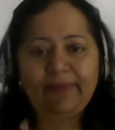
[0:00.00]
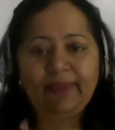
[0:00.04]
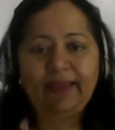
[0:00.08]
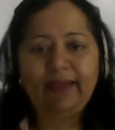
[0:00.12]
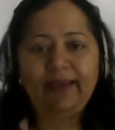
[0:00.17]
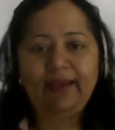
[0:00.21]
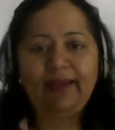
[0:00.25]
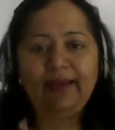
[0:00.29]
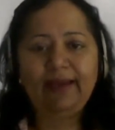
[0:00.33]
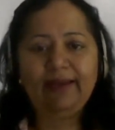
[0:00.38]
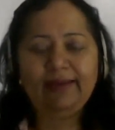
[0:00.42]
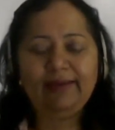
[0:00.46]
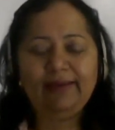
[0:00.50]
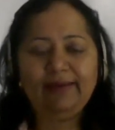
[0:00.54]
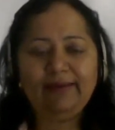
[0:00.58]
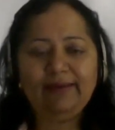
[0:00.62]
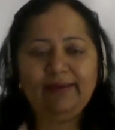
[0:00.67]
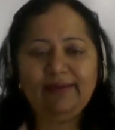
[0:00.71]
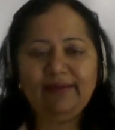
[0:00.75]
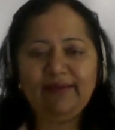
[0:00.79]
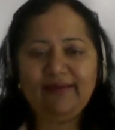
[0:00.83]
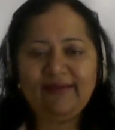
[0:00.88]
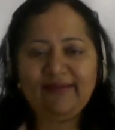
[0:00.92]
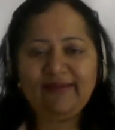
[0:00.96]
And
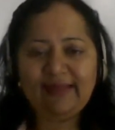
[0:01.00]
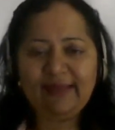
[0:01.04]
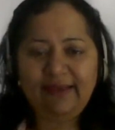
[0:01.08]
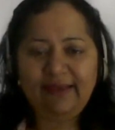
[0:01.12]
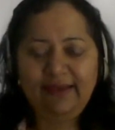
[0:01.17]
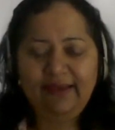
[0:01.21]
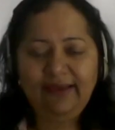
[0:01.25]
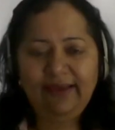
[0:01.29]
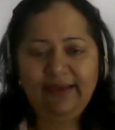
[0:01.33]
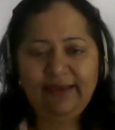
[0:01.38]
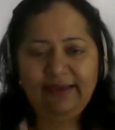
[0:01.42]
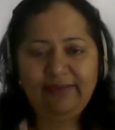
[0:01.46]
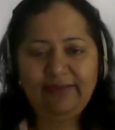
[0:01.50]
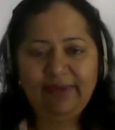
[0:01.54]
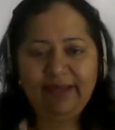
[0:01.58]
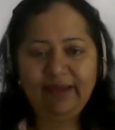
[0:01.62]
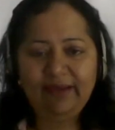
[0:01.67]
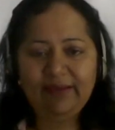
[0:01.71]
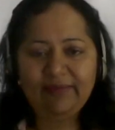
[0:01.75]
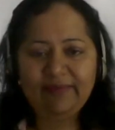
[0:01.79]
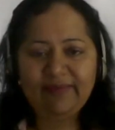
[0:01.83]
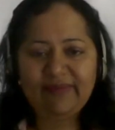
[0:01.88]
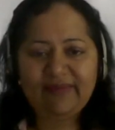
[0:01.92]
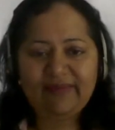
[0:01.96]
this thinking
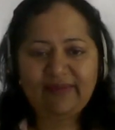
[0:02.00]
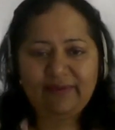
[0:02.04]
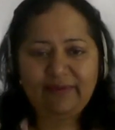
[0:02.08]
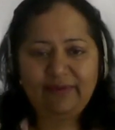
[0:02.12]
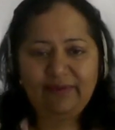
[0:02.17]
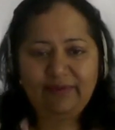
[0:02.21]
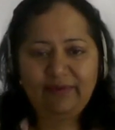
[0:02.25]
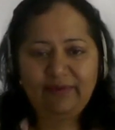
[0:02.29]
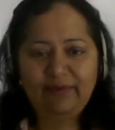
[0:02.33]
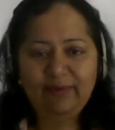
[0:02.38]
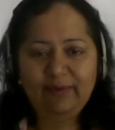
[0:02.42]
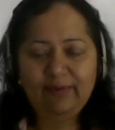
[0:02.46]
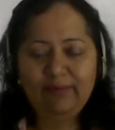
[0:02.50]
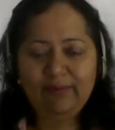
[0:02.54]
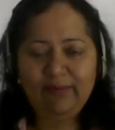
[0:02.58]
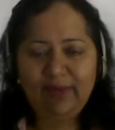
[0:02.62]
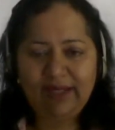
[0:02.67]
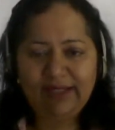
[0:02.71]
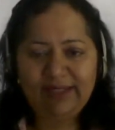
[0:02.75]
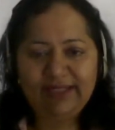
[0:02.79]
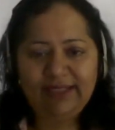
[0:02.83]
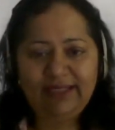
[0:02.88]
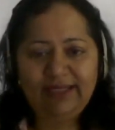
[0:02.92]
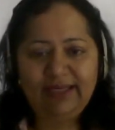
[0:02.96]
becomes so
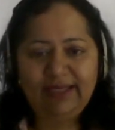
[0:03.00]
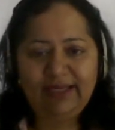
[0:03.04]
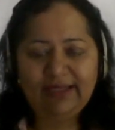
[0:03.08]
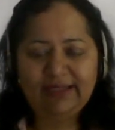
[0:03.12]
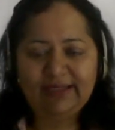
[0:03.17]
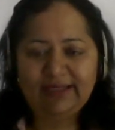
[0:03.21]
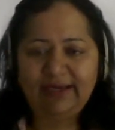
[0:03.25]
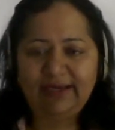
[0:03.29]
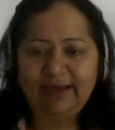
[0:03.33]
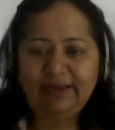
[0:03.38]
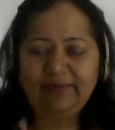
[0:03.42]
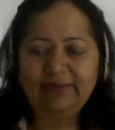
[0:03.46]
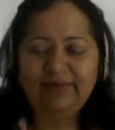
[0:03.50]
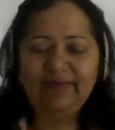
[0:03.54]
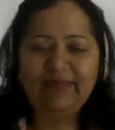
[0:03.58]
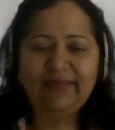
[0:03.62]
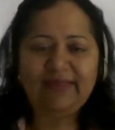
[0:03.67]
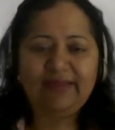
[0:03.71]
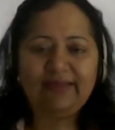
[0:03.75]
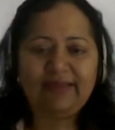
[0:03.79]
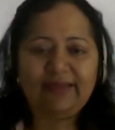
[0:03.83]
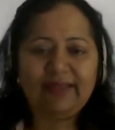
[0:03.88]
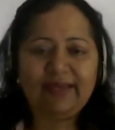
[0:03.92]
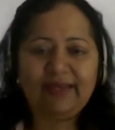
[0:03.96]
muddy at
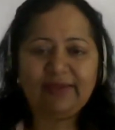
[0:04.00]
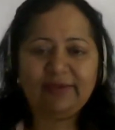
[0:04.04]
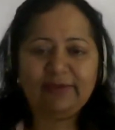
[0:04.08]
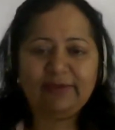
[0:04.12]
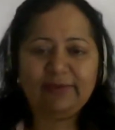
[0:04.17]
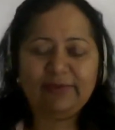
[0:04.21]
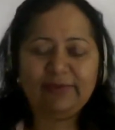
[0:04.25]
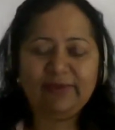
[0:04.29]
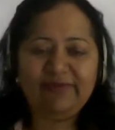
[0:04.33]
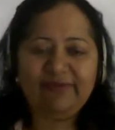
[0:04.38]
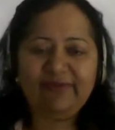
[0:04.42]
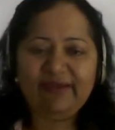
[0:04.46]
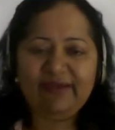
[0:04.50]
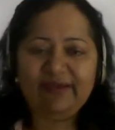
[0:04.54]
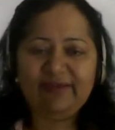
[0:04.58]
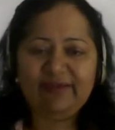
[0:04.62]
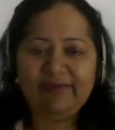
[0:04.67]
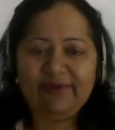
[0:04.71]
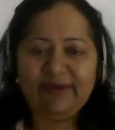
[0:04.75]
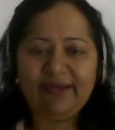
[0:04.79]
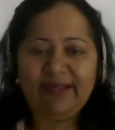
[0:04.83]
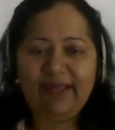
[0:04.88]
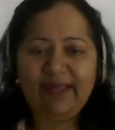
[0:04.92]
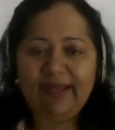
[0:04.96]
times that we feel
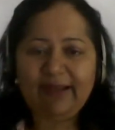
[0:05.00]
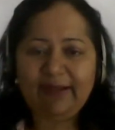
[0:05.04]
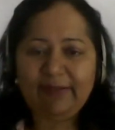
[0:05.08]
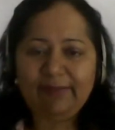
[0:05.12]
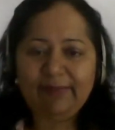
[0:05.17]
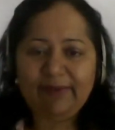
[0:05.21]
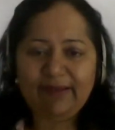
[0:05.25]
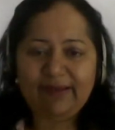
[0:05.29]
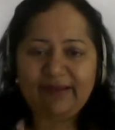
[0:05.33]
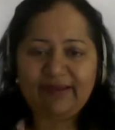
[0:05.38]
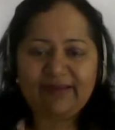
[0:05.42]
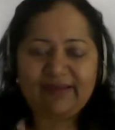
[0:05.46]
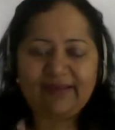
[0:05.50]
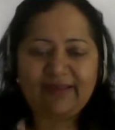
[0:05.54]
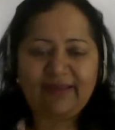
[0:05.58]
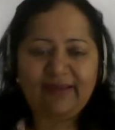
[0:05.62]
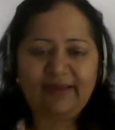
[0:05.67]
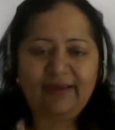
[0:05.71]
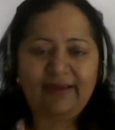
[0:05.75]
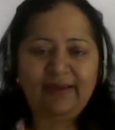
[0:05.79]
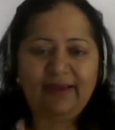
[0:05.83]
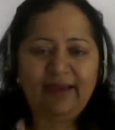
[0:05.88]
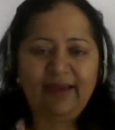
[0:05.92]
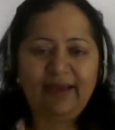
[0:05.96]
very helpless
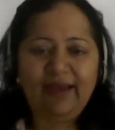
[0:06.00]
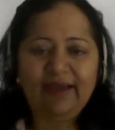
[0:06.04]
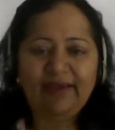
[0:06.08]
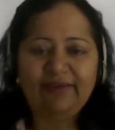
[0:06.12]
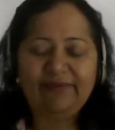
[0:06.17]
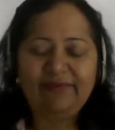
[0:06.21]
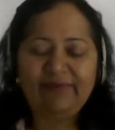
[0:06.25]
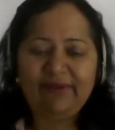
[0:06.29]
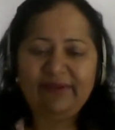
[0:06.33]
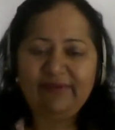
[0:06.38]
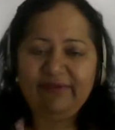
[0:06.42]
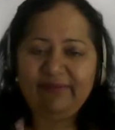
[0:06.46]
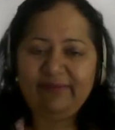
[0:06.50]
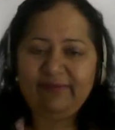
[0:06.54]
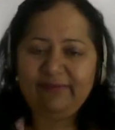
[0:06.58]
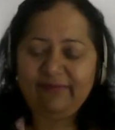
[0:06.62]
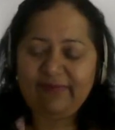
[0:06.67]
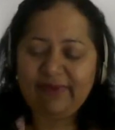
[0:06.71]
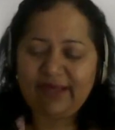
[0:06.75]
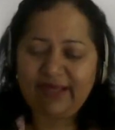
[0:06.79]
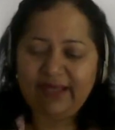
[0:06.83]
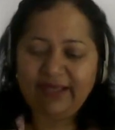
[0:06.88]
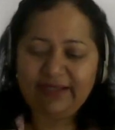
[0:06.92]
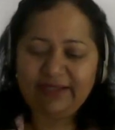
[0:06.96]
and we
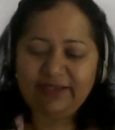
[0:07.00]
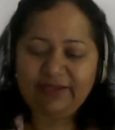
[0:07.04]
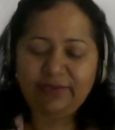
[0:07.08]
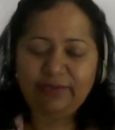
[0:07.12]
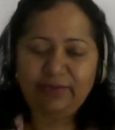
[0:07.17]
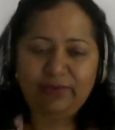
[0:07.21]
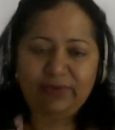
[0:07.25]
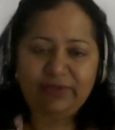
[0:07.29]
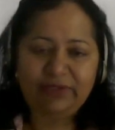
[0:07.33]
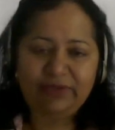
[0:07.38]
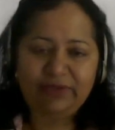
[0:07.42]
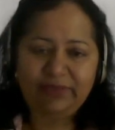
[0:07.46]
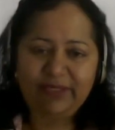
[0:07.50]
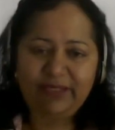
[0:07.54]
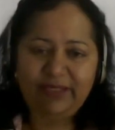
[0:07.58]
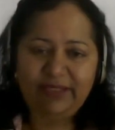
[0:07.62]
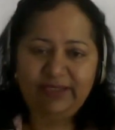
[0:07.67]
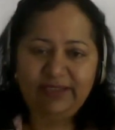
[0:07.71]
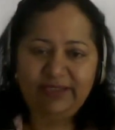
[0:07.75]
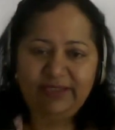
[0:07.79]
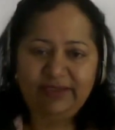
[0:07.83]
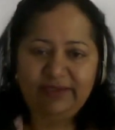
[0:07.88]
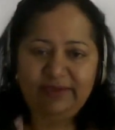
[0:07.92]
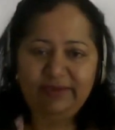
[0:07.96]
forget what we
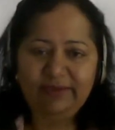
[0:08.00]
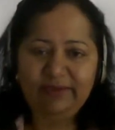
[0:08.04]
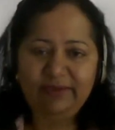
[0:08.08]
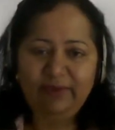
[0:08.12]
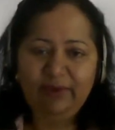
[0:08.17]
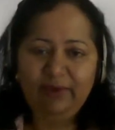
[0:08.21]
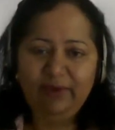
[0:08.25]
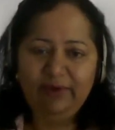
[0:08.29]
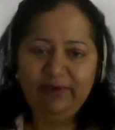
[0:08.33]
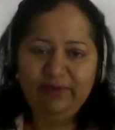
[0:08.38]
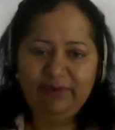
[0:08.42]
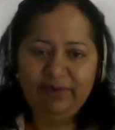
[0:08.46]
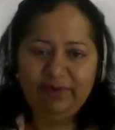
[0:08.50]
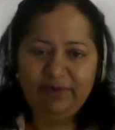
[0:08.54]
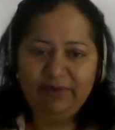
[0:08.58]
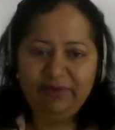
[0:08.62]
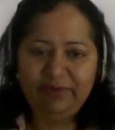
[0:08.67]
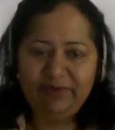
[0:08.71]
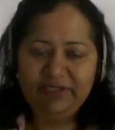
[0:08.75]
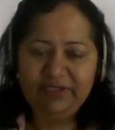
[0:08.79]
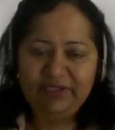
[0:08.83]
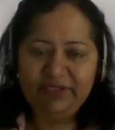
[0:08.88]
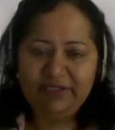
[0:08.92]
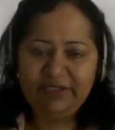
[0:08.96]
need to do or what
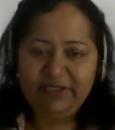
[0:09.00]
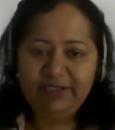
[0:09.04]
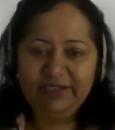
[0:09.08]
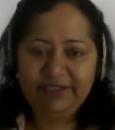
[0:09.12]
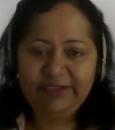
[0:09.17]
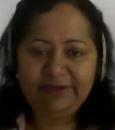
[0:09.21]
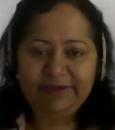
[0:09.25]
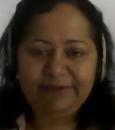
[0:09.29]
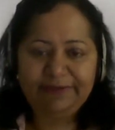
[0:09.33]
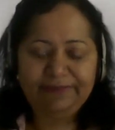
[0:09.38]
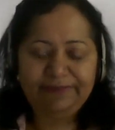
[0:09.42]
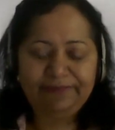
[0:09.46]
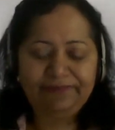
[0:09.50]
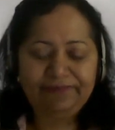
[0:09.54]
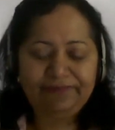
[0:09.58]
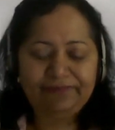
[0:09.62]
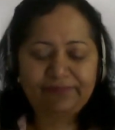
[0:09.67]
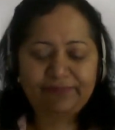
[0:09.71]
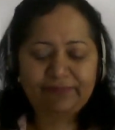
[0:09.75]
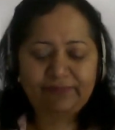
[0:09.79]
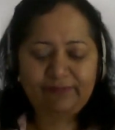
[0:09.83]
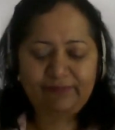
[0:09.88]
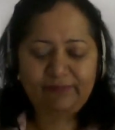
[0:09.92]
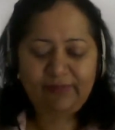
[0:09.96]
we should do.
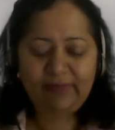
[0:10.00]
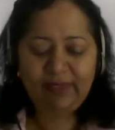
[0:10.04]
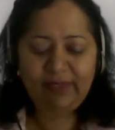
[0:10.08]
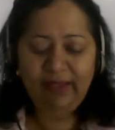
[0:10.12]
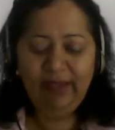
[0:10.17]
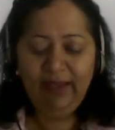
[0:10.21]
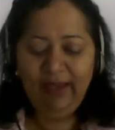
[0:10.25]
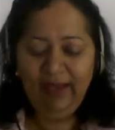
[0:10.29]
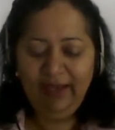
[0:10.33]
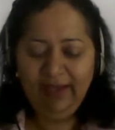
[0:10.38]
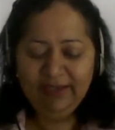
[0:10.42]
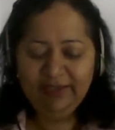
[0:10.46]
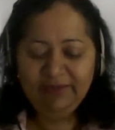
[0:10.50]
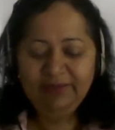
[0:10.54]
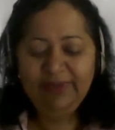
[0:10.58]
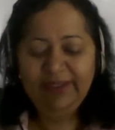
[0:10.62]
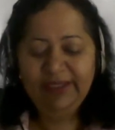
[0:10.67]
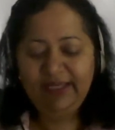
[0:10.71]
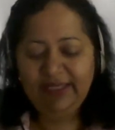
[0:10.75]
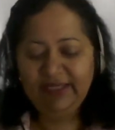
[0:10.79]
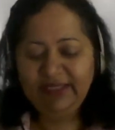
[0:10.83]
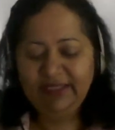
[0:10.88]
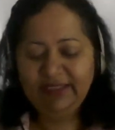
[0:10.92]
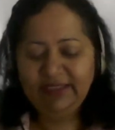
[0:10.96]
And we
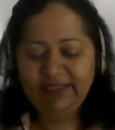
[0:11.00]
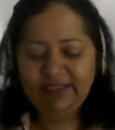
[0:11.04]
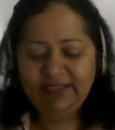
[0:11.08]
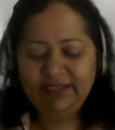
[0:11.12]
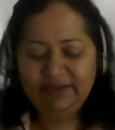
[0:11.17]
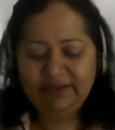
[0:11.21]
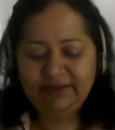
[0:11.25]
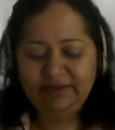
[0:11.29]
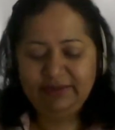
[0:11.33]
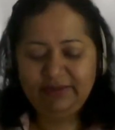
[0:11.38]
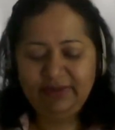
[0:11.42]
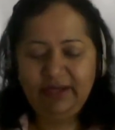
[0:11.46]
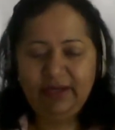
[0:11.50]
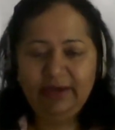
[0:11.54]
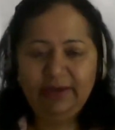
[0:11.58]
get into a